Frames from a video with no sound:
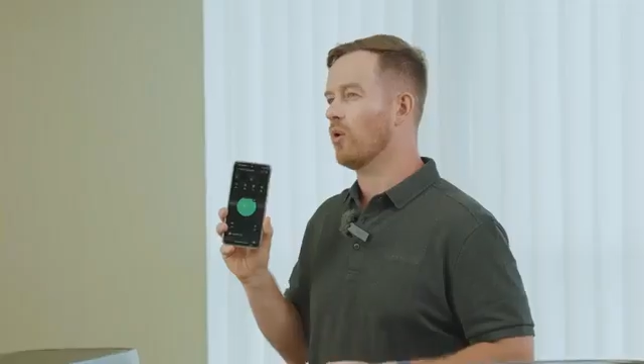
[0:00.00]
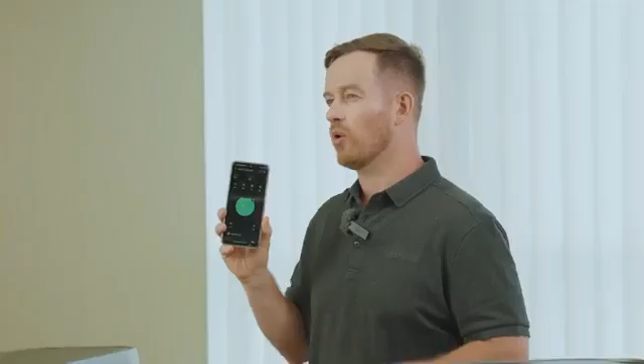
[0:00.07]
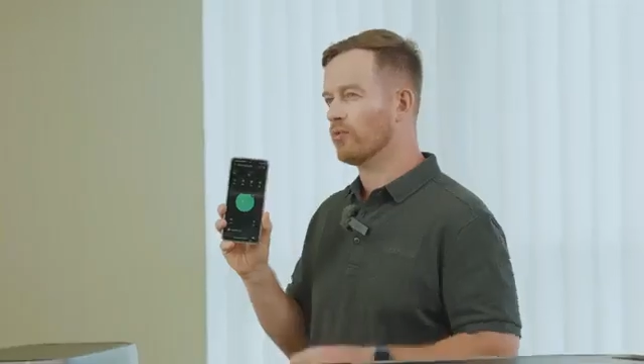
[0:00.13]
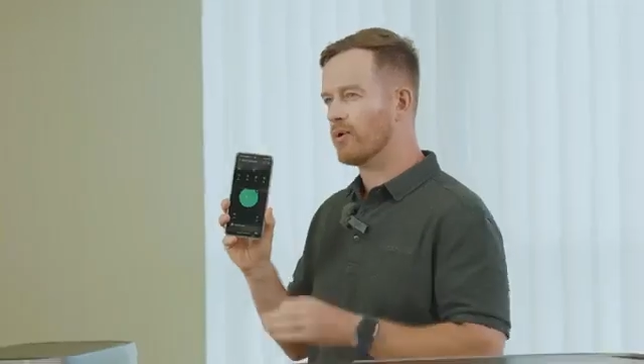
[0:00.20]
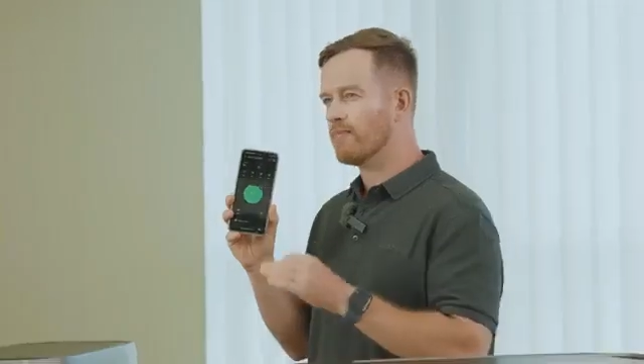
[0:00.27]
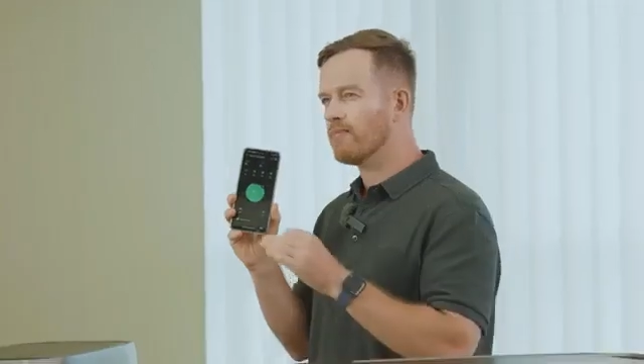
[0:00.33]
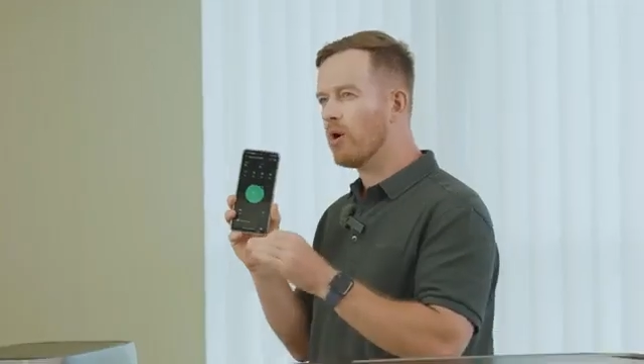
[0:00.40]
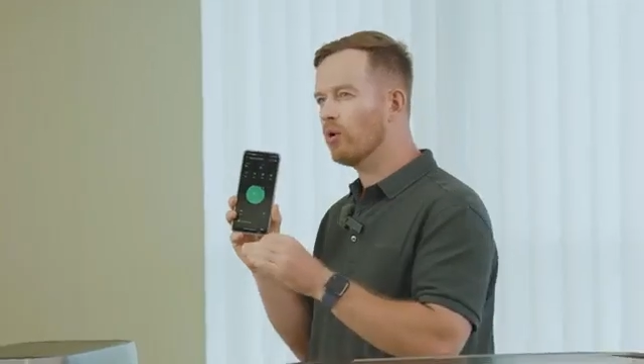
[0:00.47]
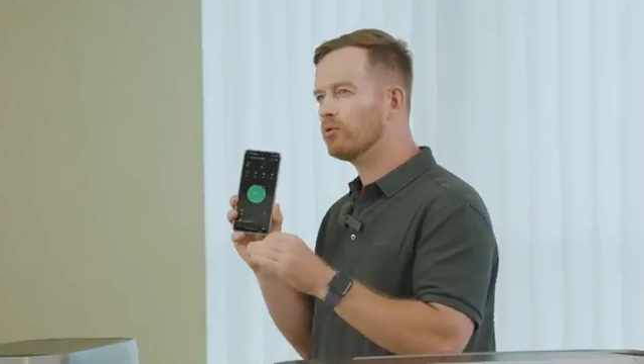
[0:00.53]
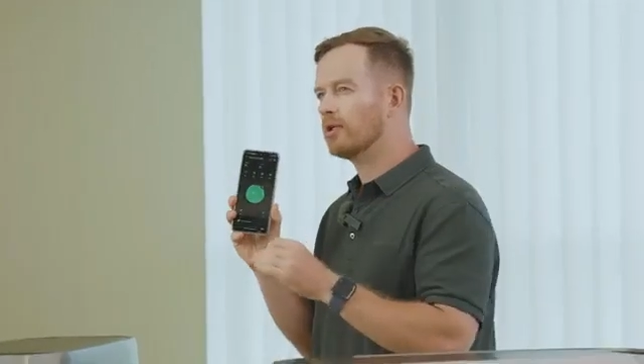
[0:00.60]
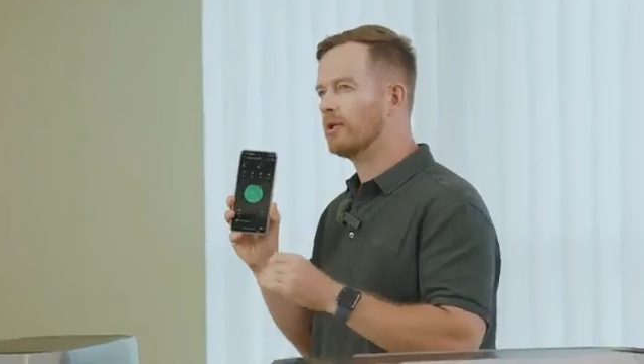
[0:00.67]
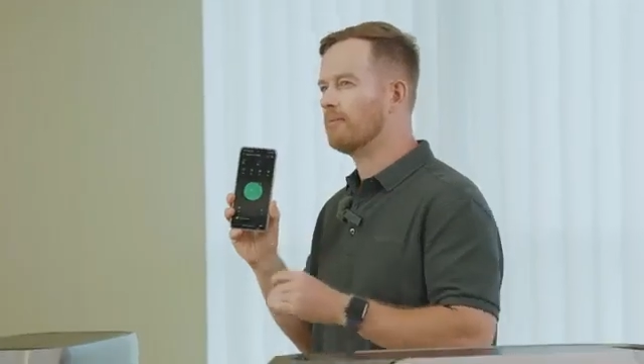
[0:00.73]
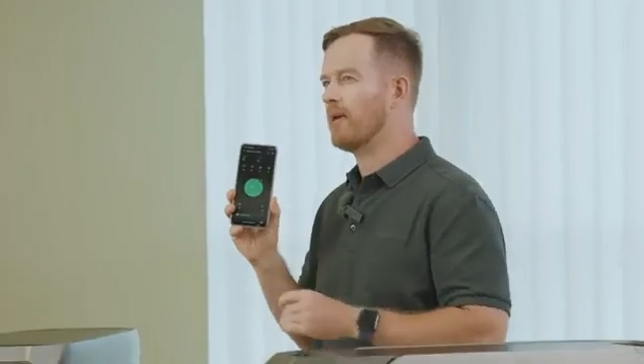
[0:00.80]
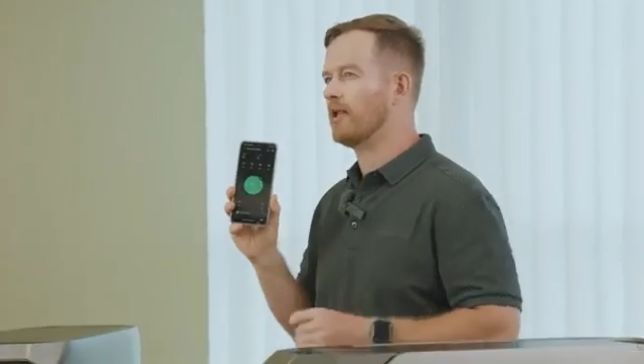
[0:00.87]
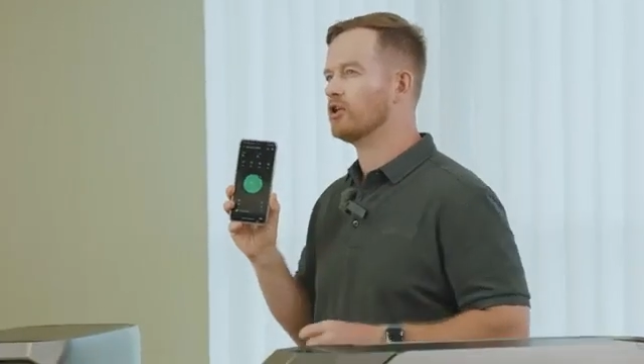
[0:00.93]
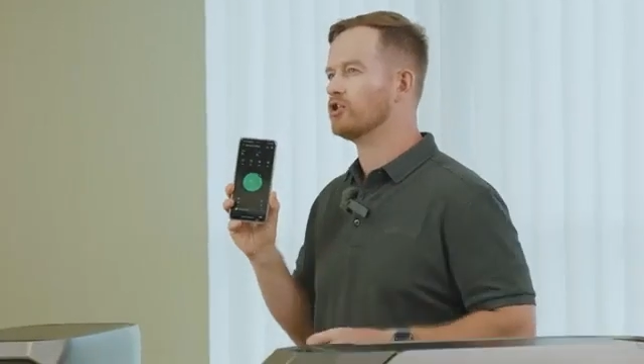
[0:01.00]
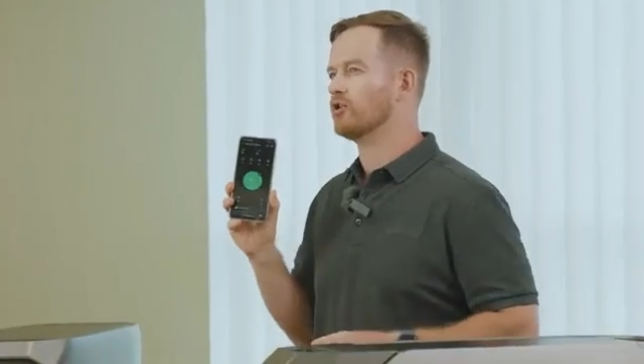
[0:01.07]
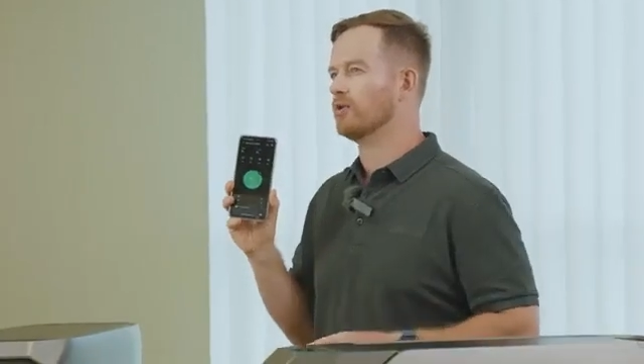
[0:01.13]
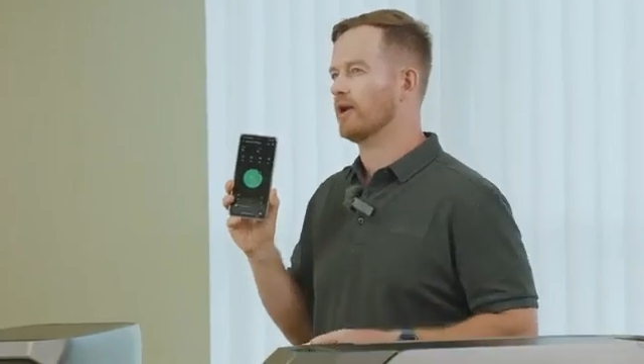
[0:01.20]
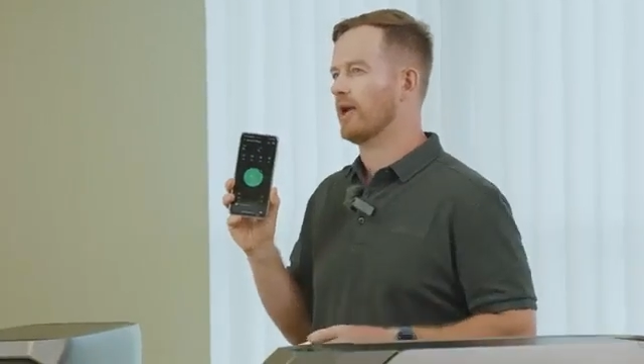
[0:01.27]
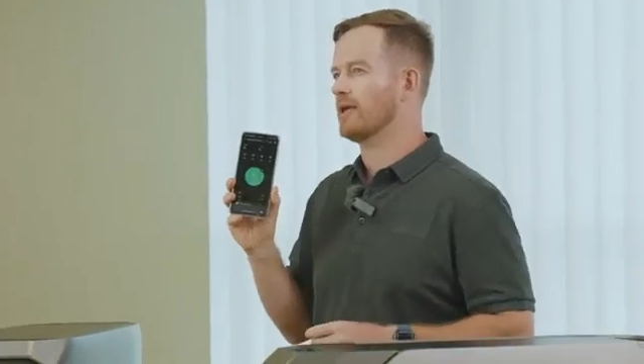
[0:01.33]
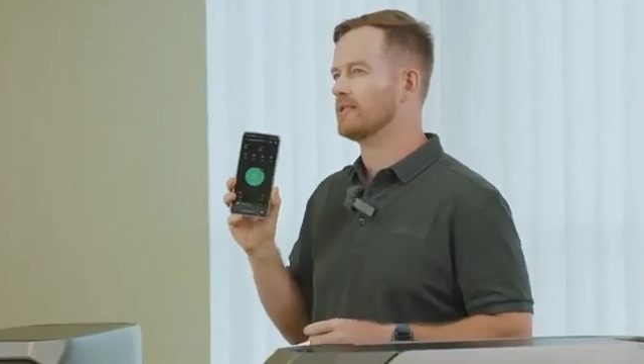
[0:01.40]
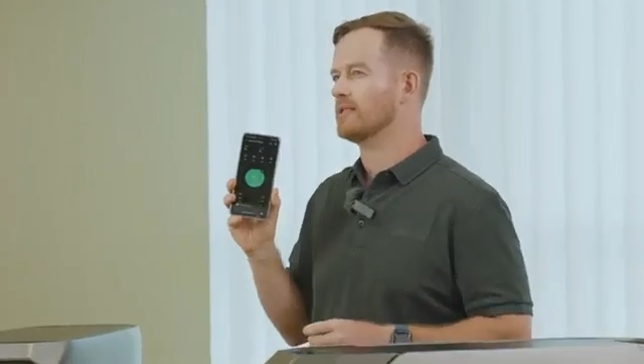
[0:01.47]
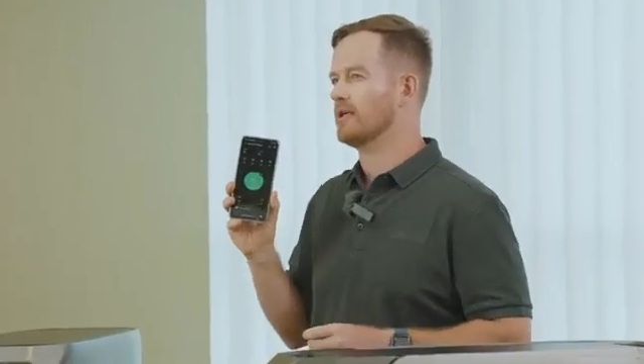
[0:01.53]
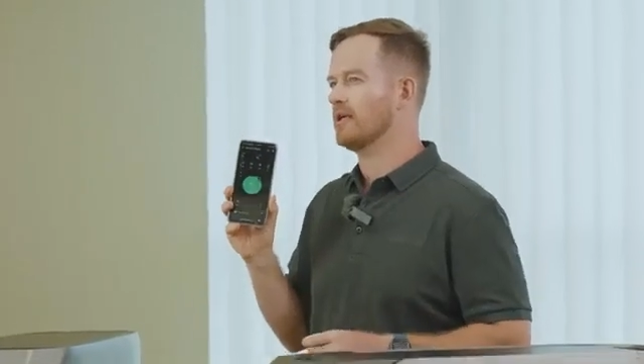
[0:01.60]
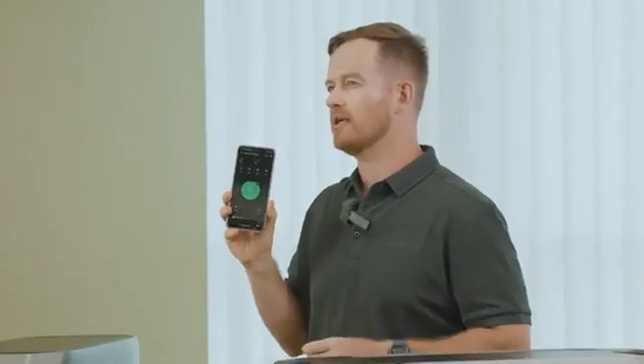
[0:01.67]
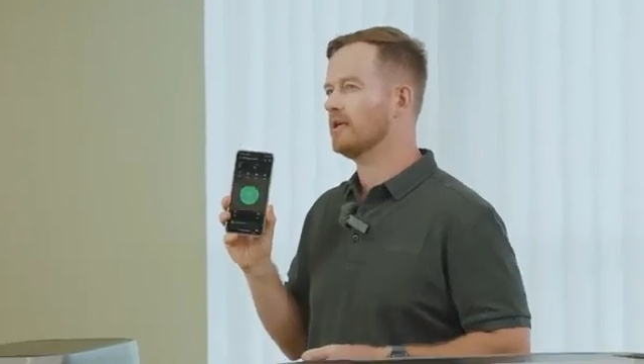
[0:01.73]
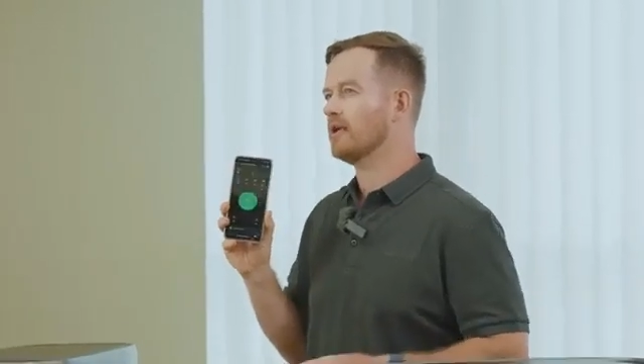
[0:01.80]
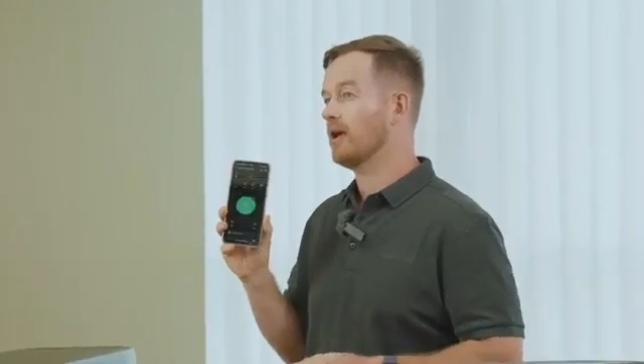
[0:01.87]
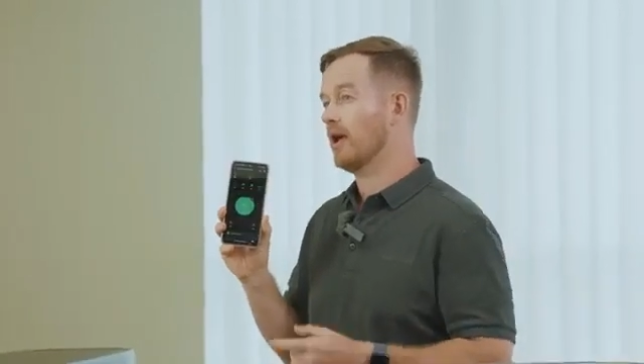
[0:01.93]
or remotely manage your AC
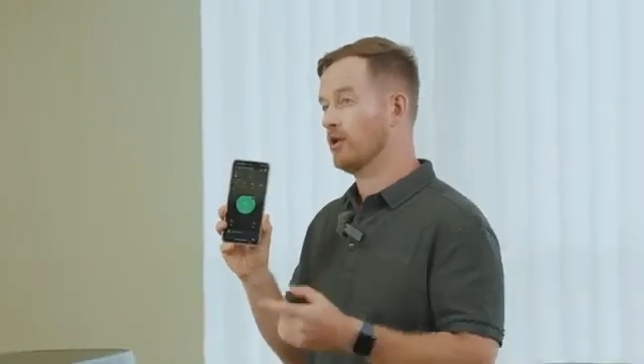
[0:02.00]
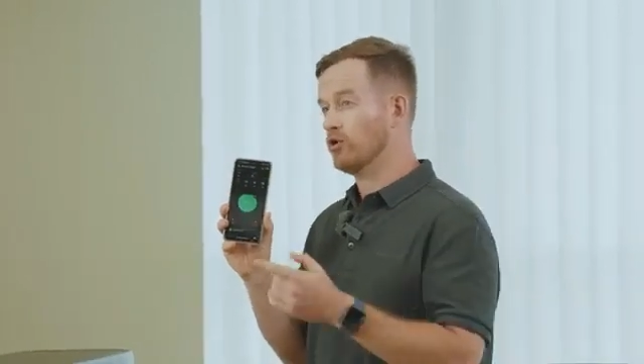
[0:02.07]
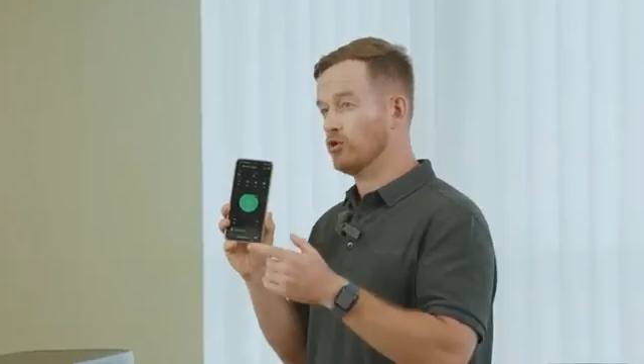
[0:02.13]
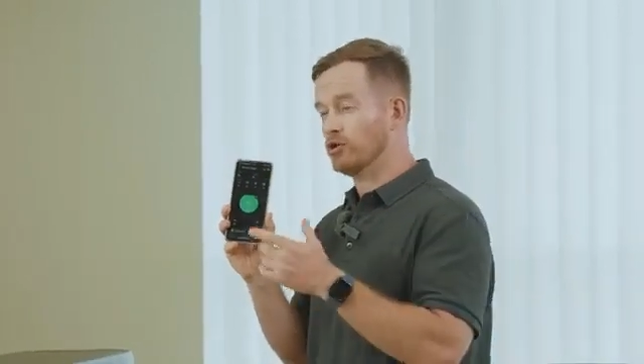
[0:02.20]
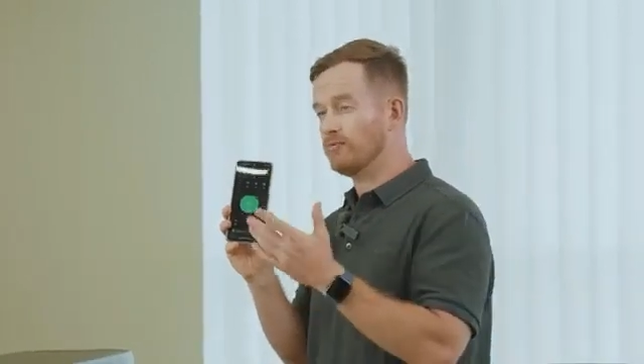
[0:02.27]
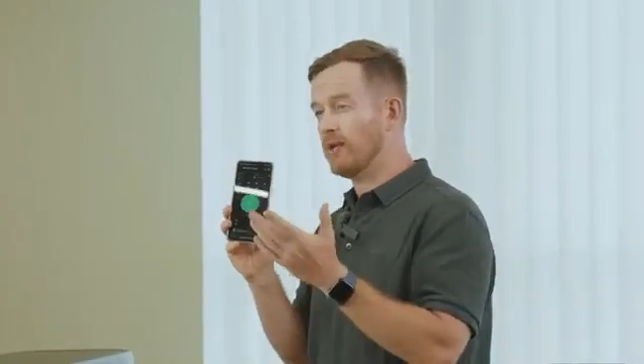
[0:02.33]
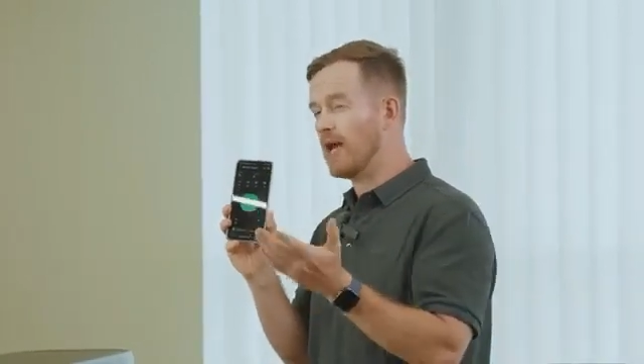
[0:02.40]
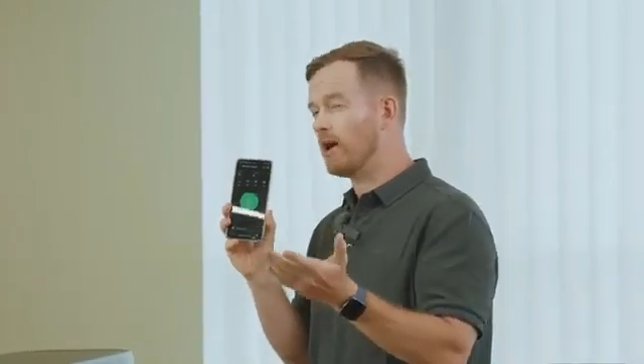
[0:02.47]
and USB